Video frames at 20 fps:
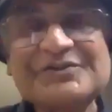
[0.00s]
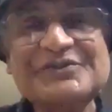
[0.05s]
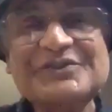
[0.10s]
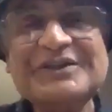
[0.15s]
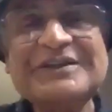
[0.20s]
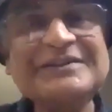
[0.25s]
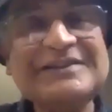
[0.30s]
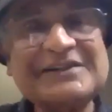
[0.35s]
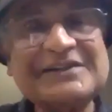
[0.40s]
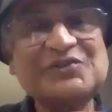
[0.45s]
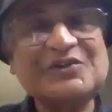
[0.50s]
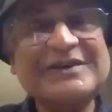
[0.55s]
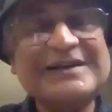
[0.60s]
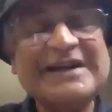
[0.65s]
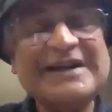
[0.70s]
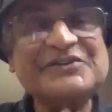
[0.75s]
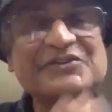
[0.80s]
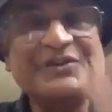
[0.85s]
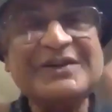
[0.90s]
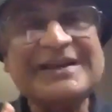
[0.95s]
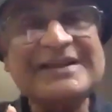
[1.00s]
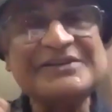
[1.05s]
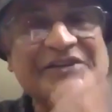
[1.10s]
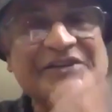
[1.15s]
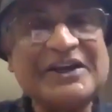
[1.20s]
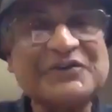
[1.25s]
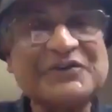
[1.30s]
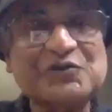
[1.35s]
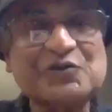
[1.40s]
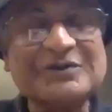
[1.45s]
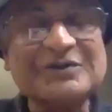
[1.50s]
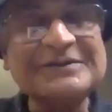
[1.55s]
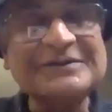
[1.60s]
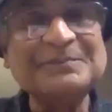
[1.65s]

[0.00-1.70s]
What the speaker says: See, that's the rationalization.